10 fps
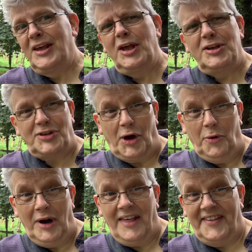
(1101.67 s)
is a whole
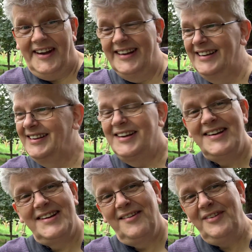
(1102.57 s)
other
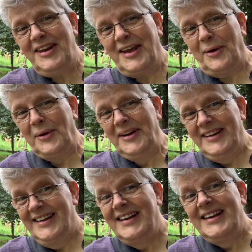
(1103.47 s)
video.
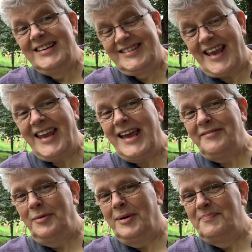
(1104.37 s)
Take care
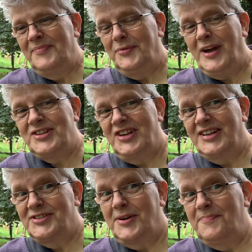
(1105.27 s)
everyone, we'll catch you again
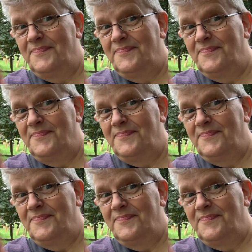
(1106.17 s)
soon.